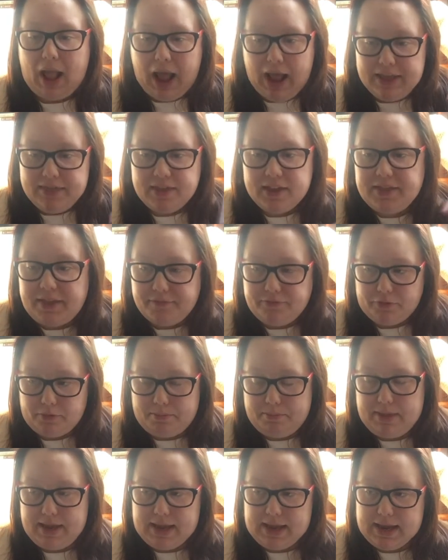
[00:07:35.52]
I think that for
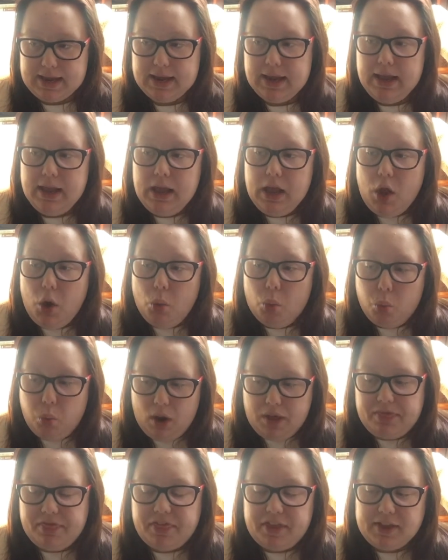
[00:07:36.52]
me,
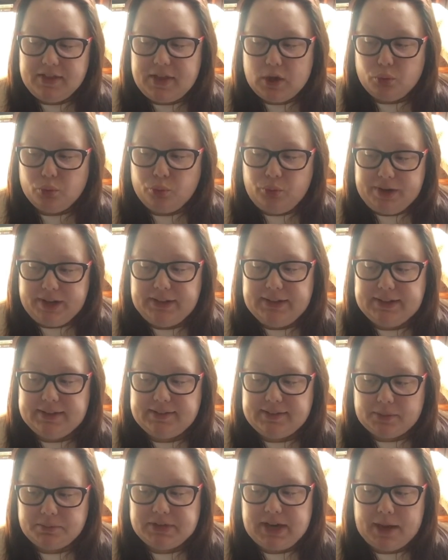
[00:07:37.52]
one thing that really
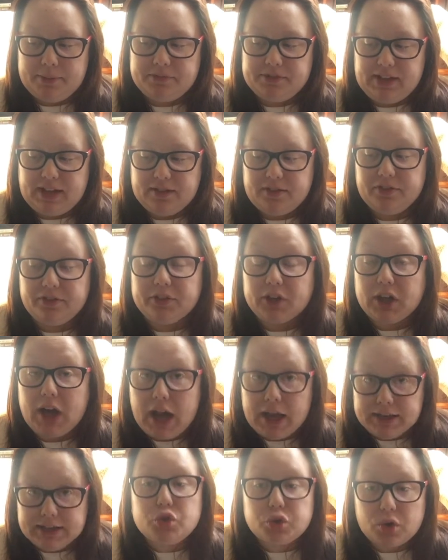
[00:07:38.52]
sometimes gets
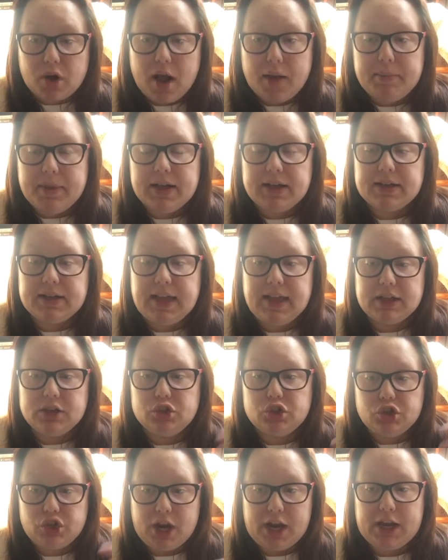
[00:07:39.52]
forgotten, trauma
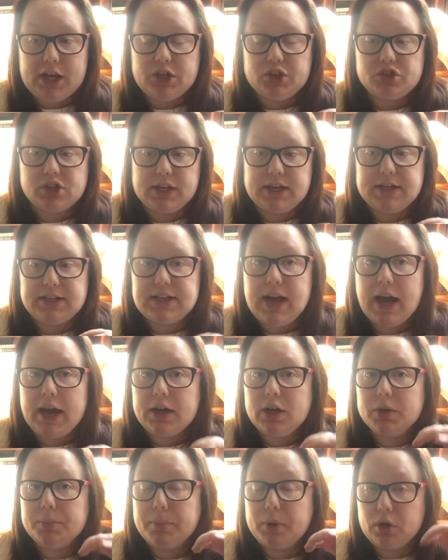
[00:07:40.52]
can change an
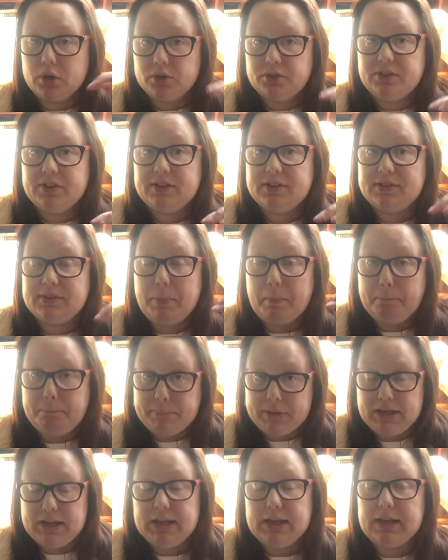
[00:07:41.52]
entire person's
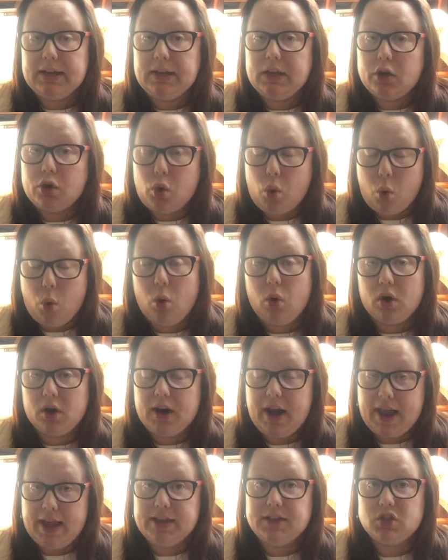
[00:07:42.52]
being,
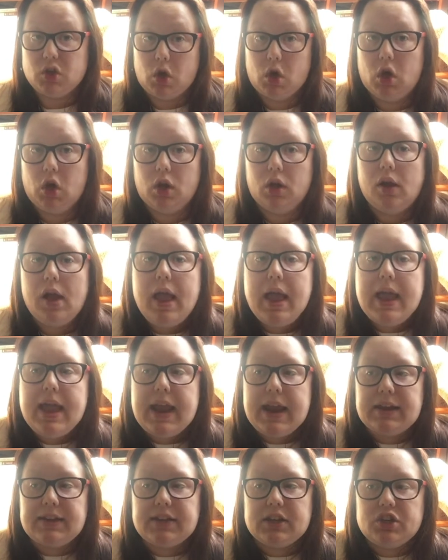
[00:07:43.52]
core and all.
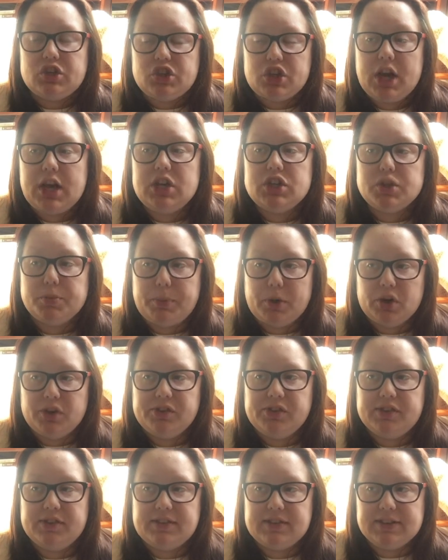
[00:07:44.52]
It can change a
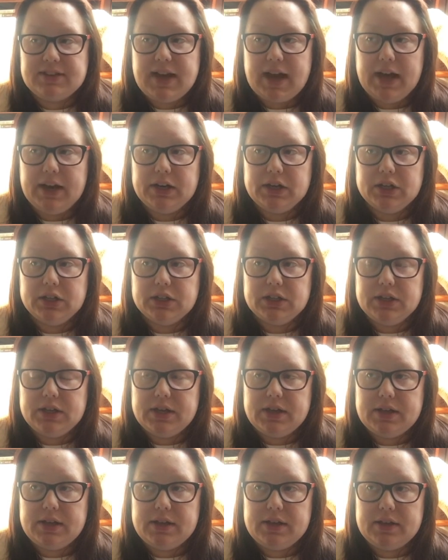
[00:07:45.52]
person's entire
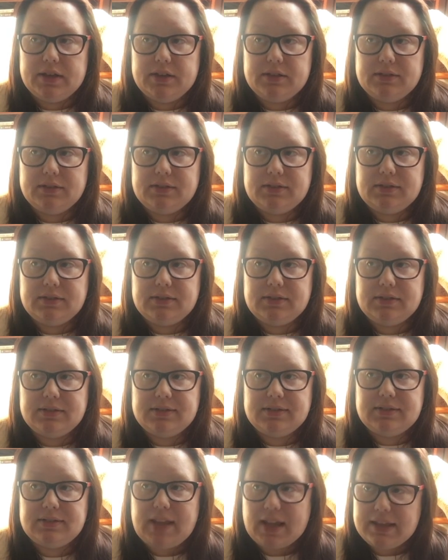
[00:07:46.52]
eh,
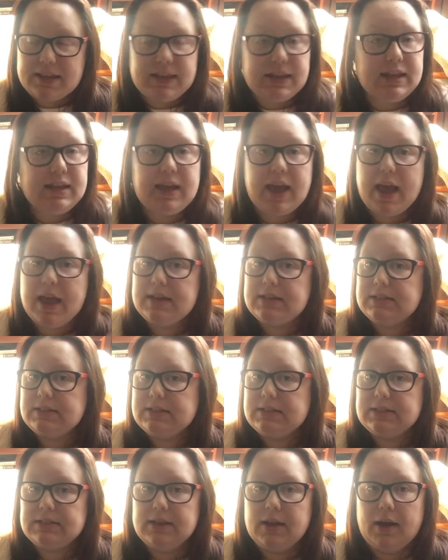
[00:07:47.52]
psyche
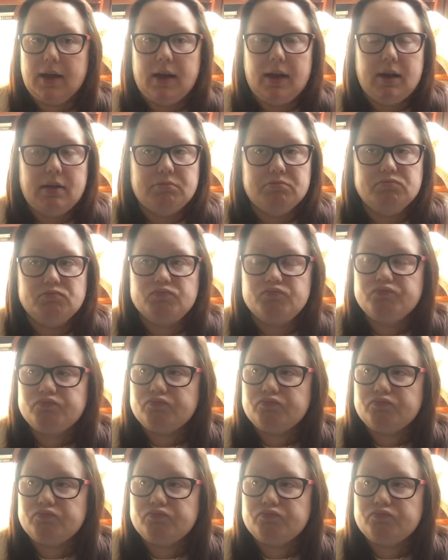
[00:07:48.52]
and um,